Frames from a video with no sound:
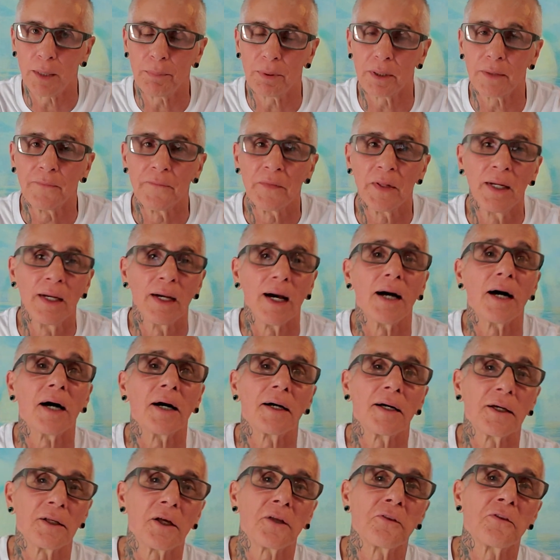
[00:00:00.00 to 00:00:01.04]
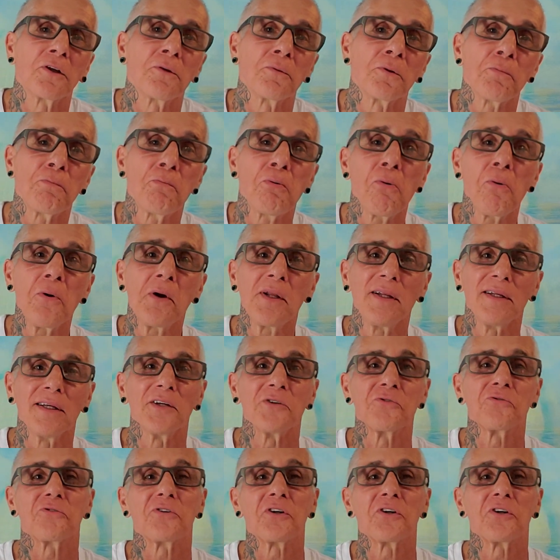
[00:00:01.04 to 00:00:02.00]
But the point is,